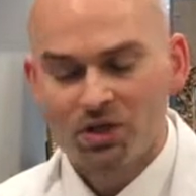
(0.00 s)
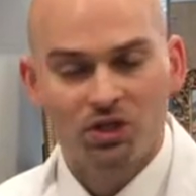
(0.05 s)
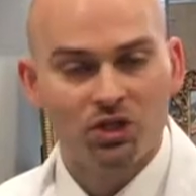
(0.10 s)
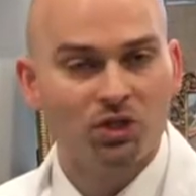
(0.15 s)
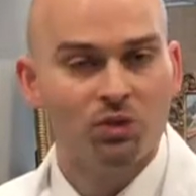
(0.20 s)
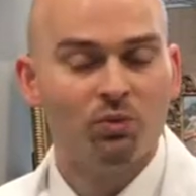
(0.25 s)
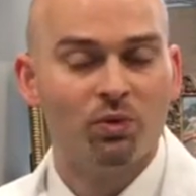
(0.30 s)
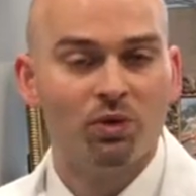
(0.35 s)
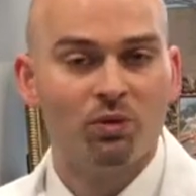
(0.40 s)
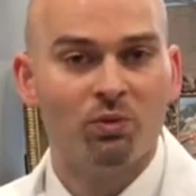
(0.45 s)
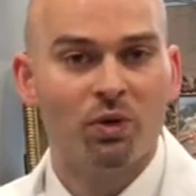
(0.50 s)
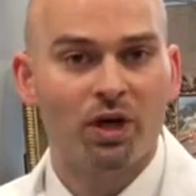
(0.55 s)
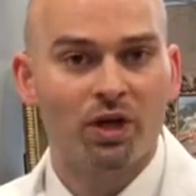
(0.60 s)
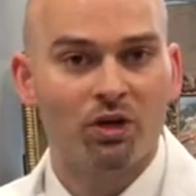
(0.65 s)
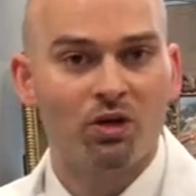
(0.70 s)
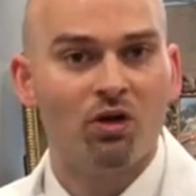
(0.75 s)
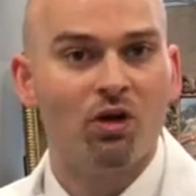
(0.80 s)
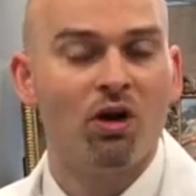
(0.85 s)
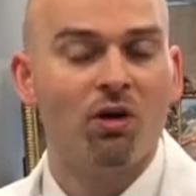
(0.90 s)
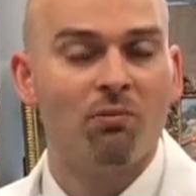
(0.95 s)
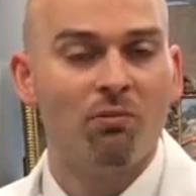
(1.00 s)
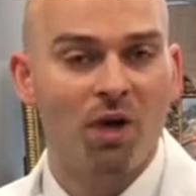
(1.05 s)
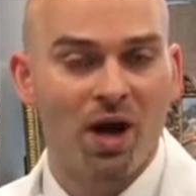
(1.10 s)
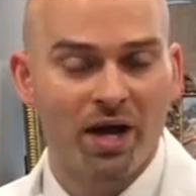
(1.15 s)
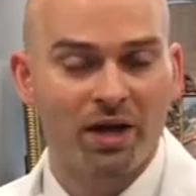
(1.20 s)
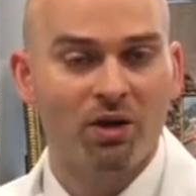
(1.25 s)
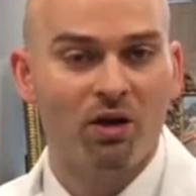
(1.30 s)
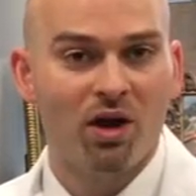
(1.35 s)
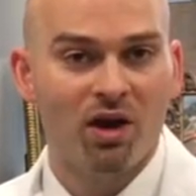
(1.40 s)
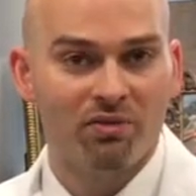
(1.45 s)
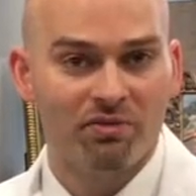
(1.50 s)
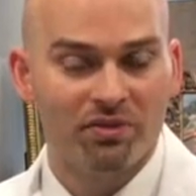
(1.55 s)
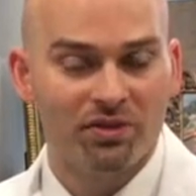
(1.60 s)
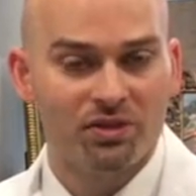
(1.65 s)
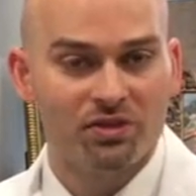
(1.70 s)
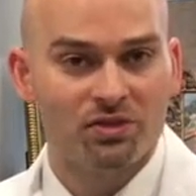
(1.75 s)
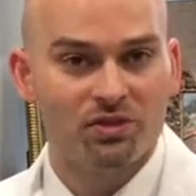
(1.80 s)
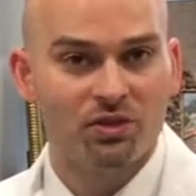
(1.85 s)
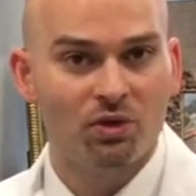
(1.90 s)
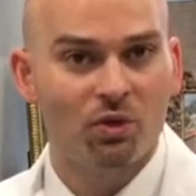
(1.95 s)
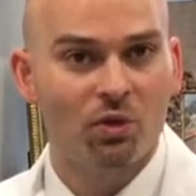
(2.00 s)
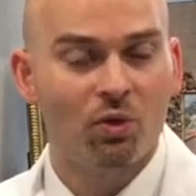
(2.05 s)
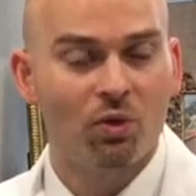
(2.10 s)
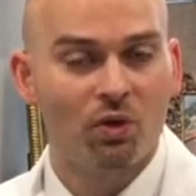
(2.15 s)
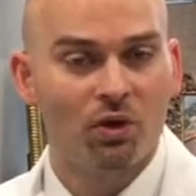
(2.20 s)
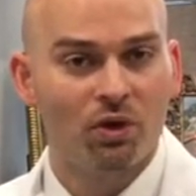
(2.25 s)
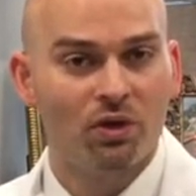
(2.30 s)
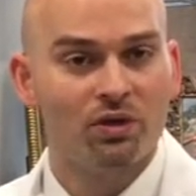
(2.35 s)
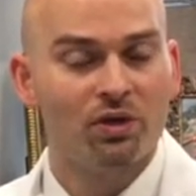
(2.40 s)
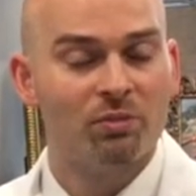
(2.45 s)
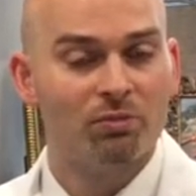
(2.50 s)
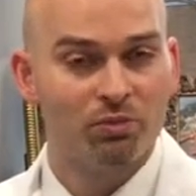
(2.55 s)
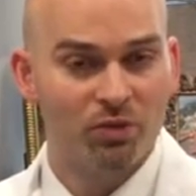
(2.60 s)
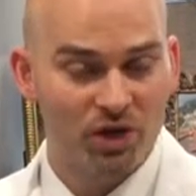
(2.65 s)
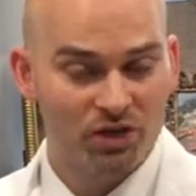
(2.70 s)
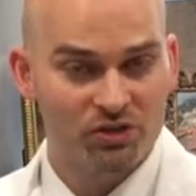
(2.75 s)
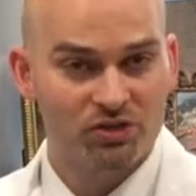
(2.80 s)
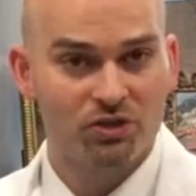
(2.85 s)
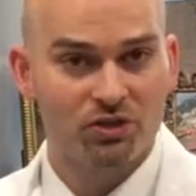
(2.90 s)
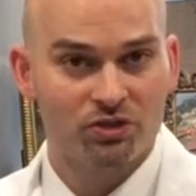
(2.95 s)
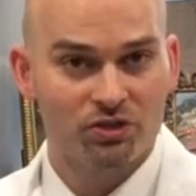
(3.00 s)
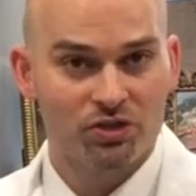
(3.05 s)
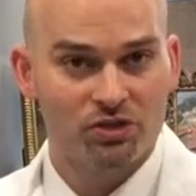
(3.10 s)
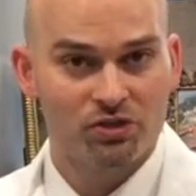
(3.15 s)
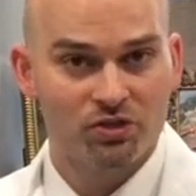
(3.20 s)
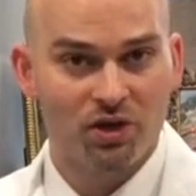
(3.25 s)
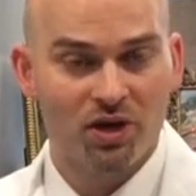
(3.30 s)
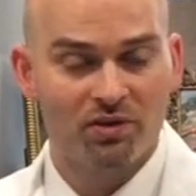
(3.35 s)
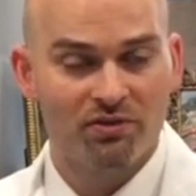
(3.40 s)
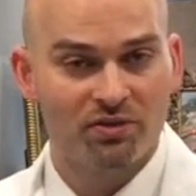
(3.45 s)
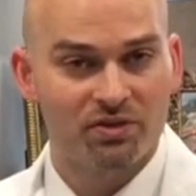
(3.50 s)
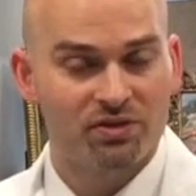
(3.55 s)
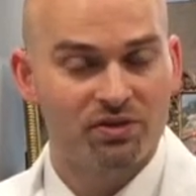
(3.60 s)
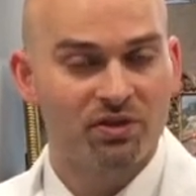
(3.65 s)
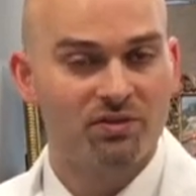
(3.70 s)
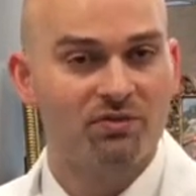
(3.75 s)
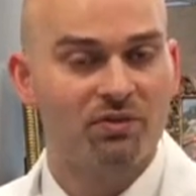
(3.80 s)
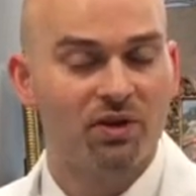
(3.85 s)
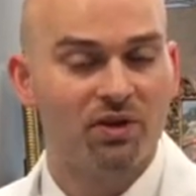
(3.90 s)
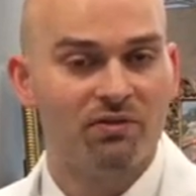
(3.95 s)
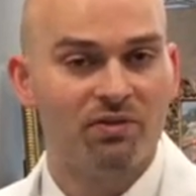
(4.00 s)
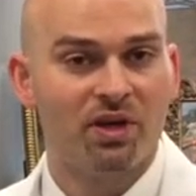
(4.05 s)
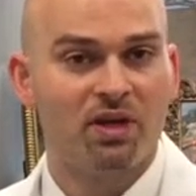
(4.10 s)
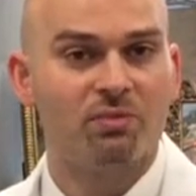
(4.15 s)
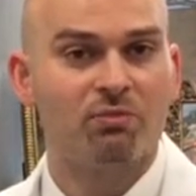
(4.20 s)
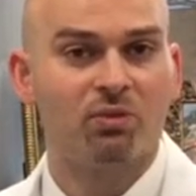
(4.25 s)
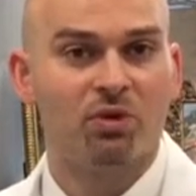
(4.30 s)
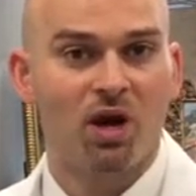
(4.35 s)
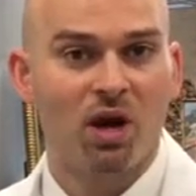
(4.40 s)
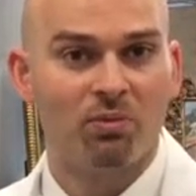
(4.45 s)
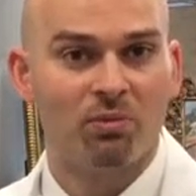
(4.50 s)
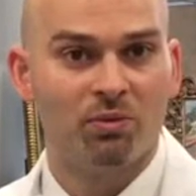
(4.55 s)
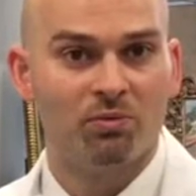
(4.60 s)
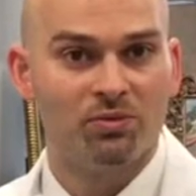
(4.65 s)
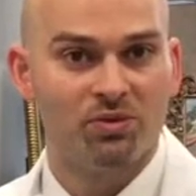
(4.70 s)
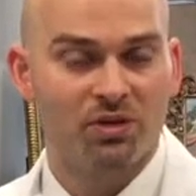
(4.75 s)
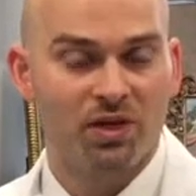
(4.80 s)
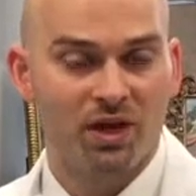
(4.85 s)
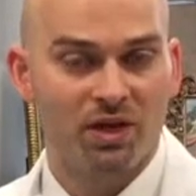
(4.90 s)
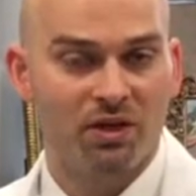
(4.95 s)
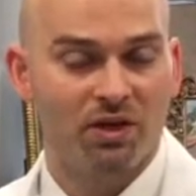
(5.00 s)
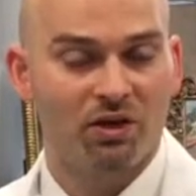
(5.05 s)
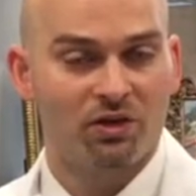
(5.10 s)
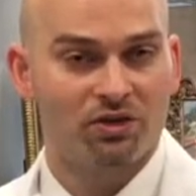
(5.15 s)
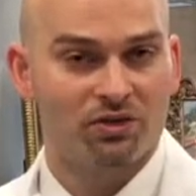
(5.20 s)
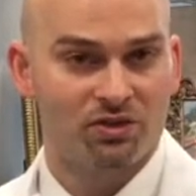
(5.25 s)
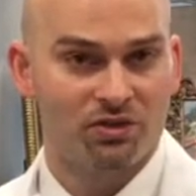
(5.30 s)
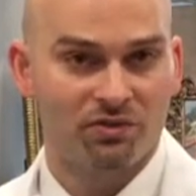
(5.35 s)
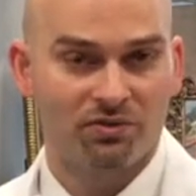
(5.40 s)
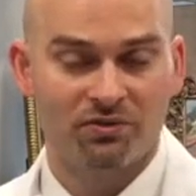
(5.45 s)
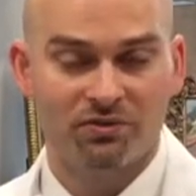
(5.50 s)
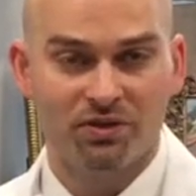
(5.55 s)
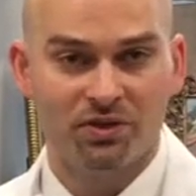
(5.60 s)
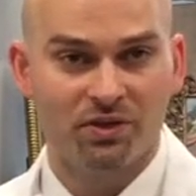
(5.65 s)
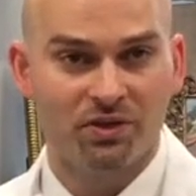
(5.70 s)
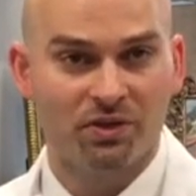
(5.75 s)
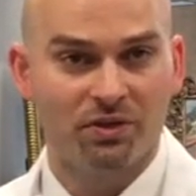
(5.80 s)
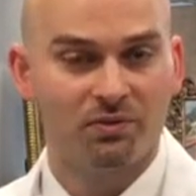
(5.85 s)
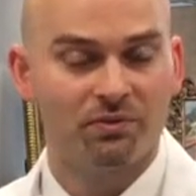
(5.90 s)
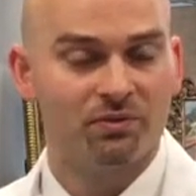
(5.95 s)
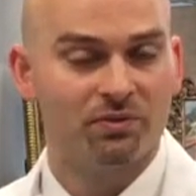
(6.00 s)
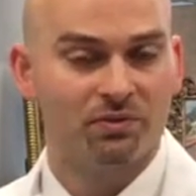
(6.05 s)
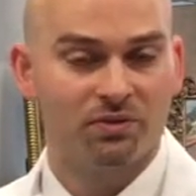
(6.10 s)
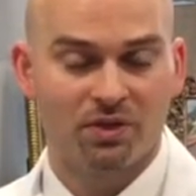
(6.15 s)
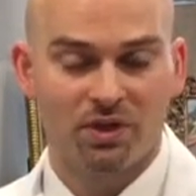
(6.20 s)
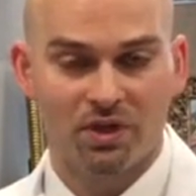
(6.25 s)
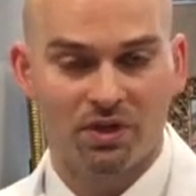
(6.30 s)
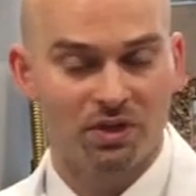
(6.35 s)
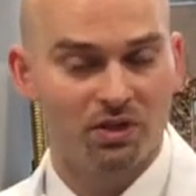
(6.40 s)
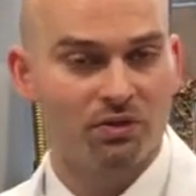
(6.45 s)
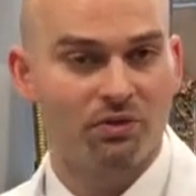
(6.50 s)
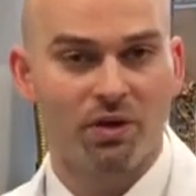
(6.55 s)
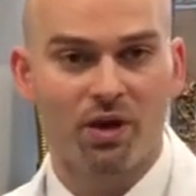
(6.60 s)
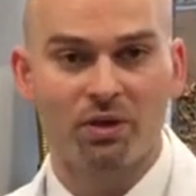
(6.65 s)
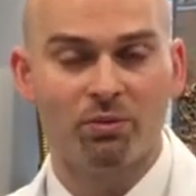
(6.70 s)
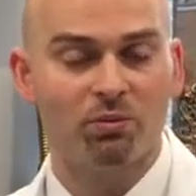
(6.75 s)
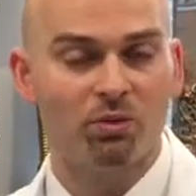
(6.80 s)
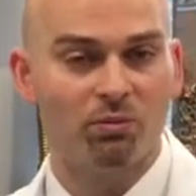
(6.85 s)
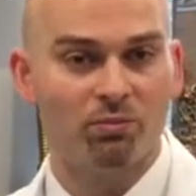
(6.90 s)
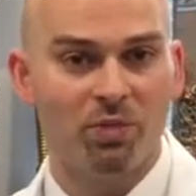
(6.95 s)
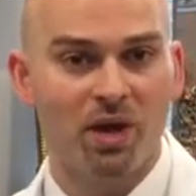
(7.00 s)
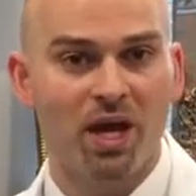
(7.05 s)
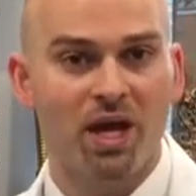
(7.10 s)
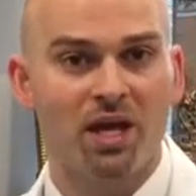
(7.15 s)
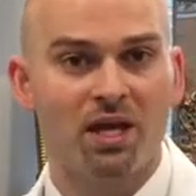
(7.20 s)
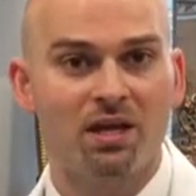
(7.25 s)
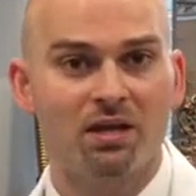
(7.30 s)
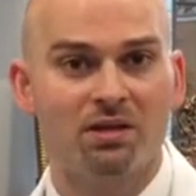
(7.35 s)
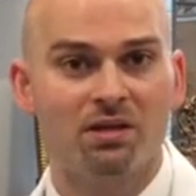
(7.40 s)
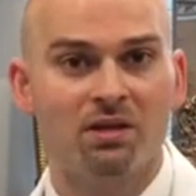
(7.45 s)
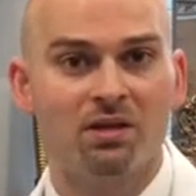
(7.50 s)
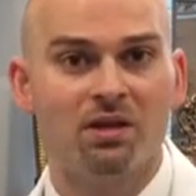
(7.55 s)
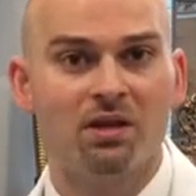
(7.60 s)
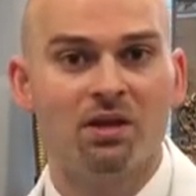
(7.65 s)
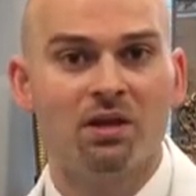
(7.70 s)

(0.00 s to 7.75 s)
You will want to call my office or the breast surgeon's office if you have any problems that are severe. Incredible pain,